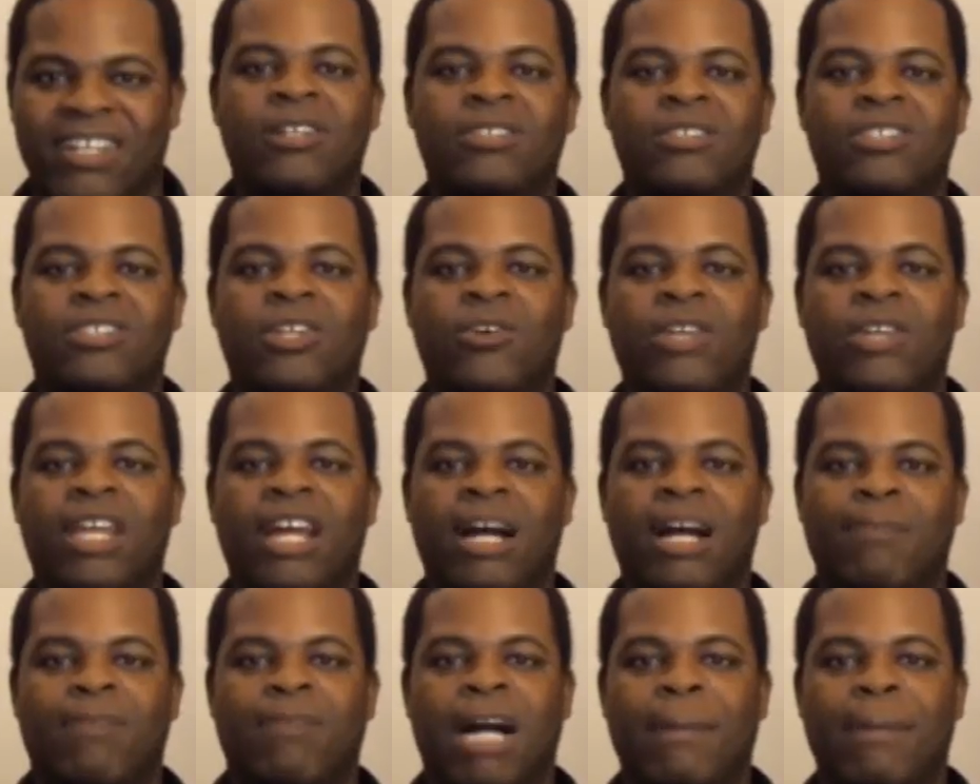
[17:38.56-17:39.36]
So
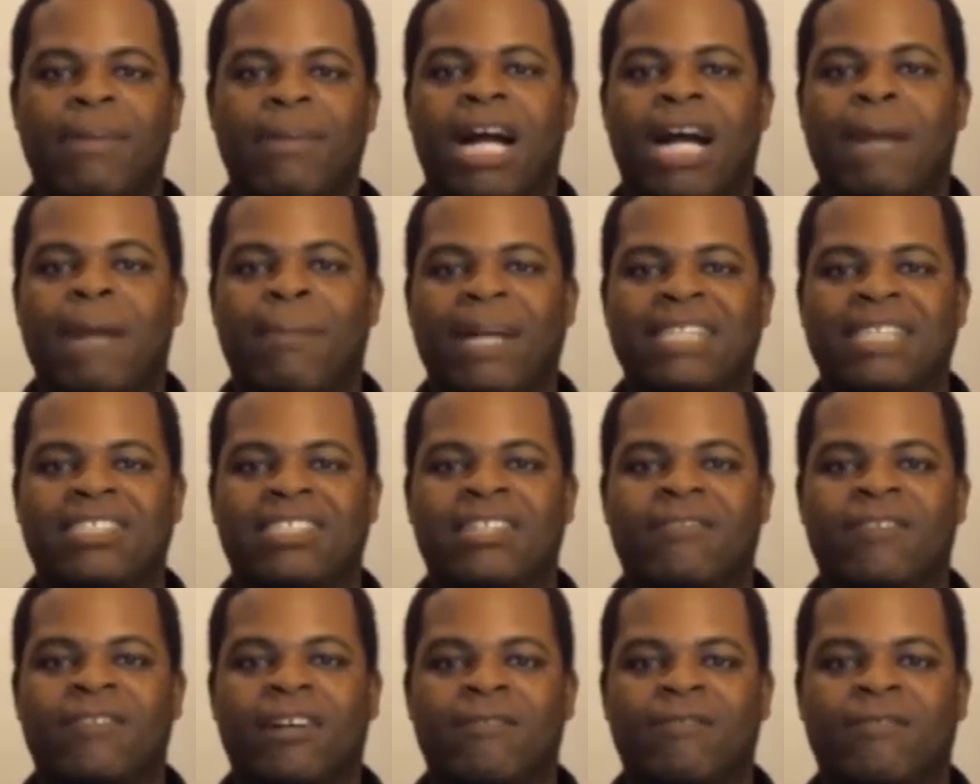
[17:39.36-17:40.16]
yeah, I probably hyped
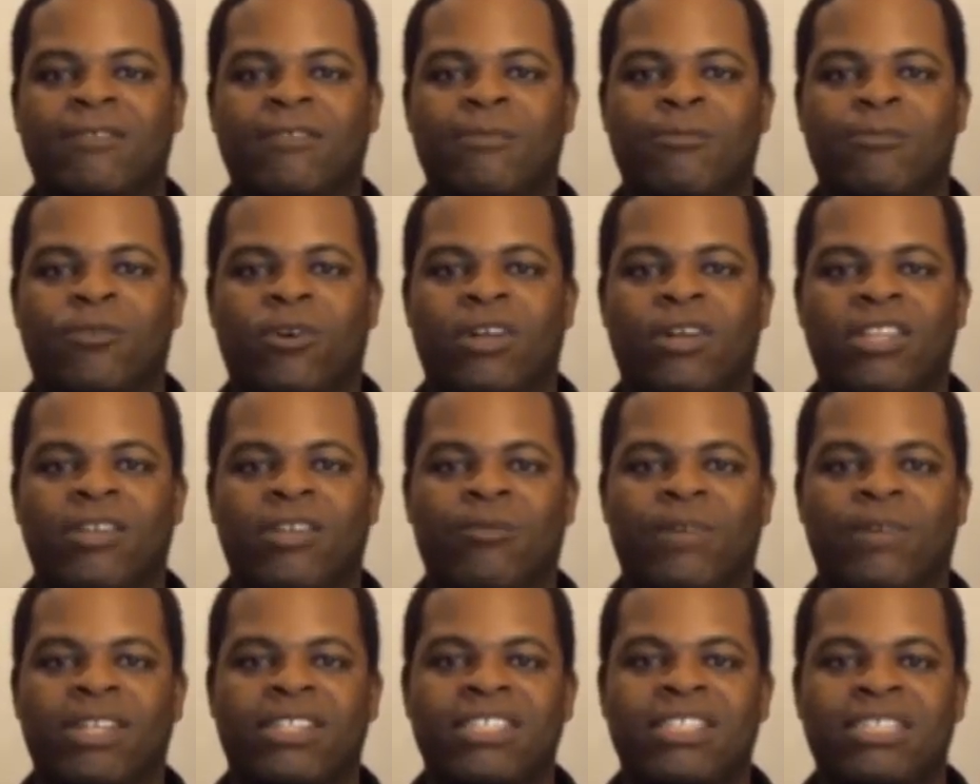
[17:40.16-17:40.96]
myself up for more
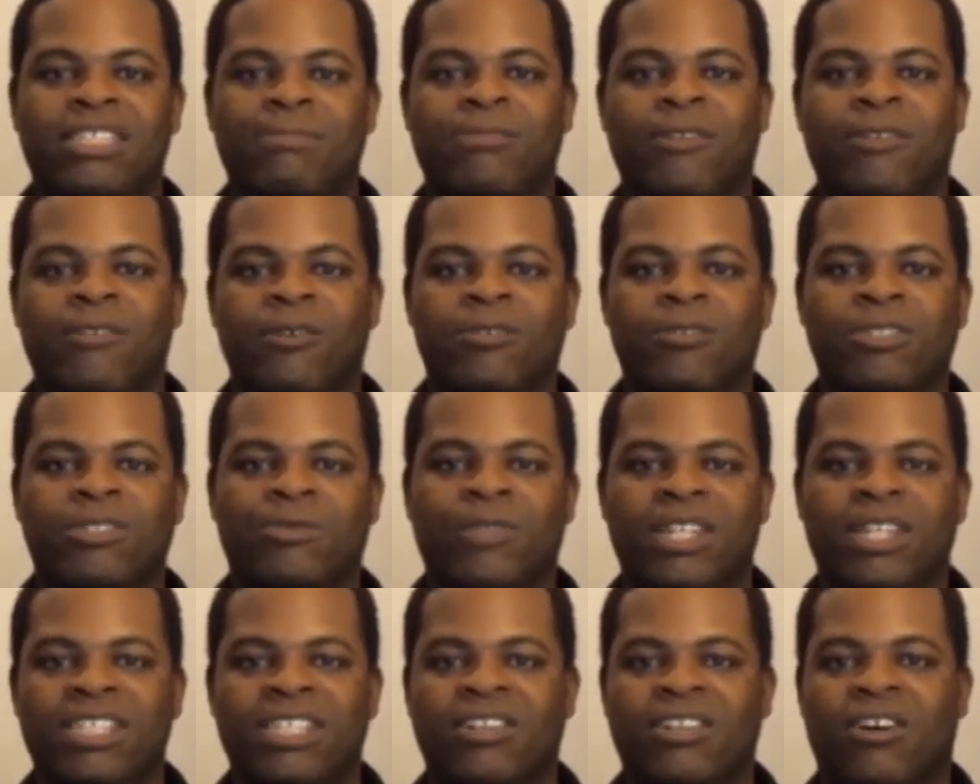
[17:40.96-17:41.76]
than what this movie was
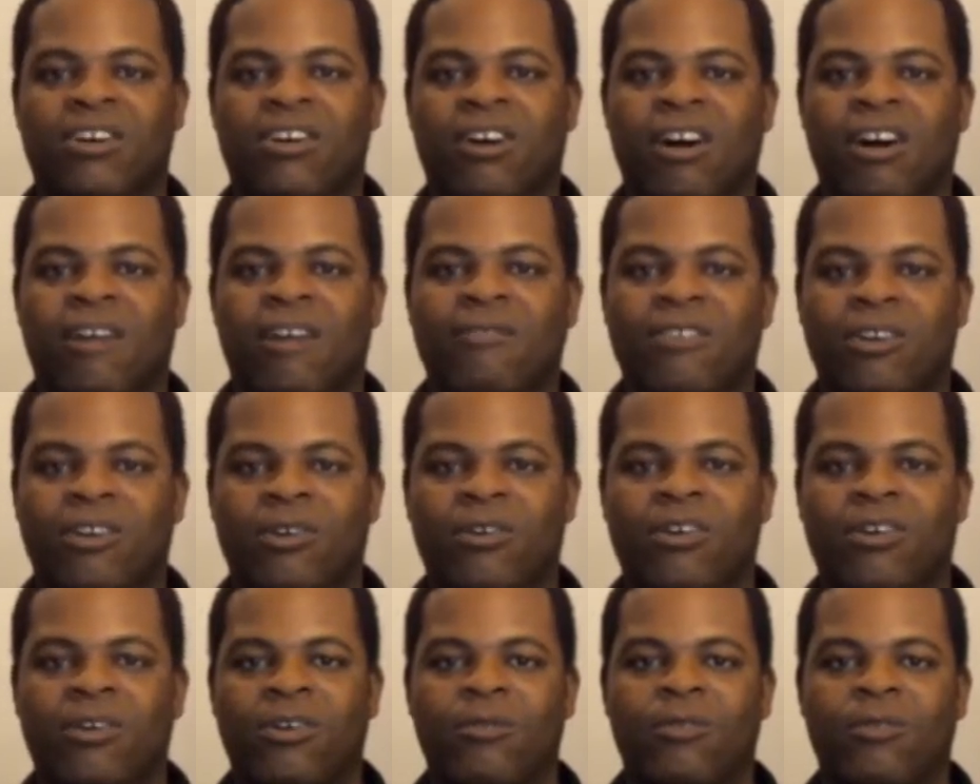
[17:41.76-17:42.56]
willing to
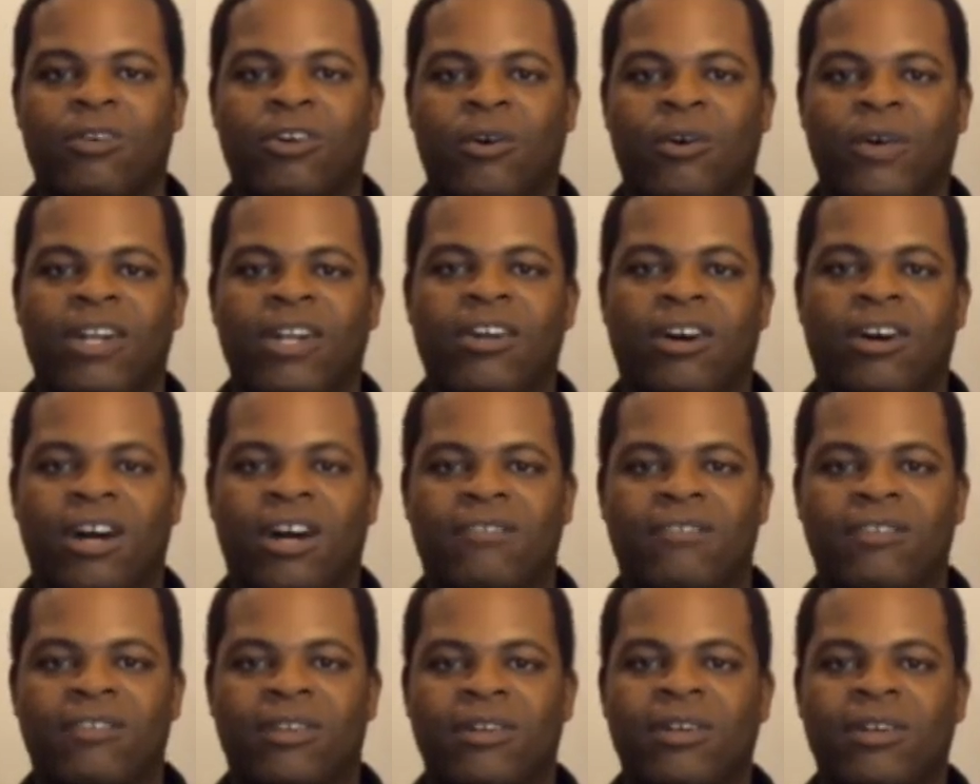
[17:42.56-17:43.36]
offer or going to
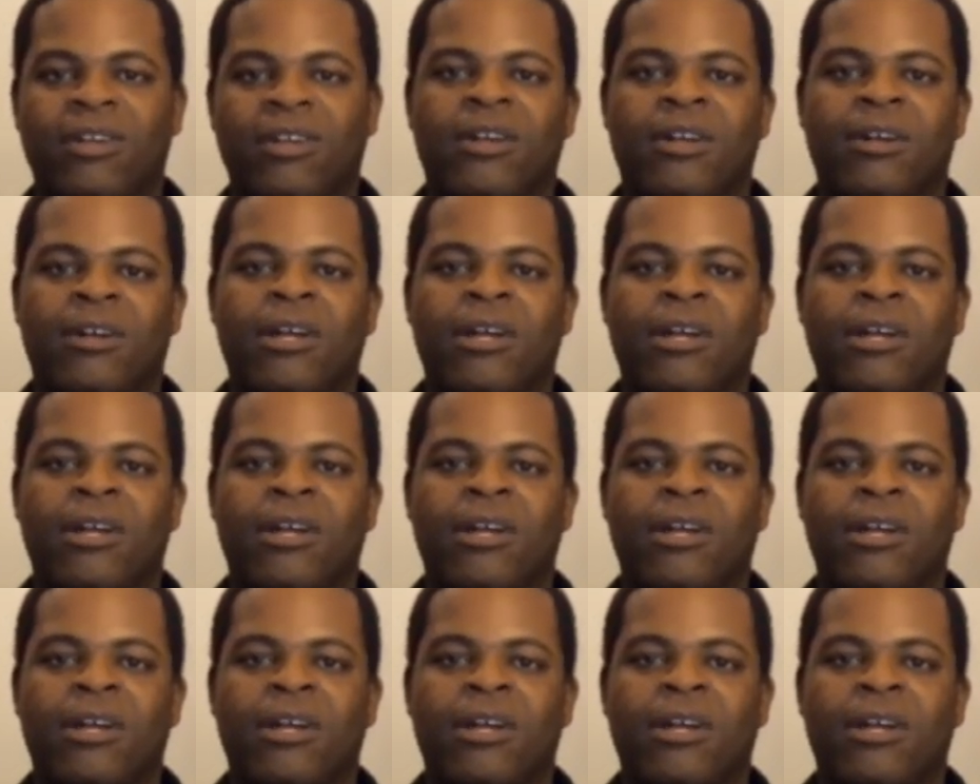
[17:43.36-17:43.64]
offer.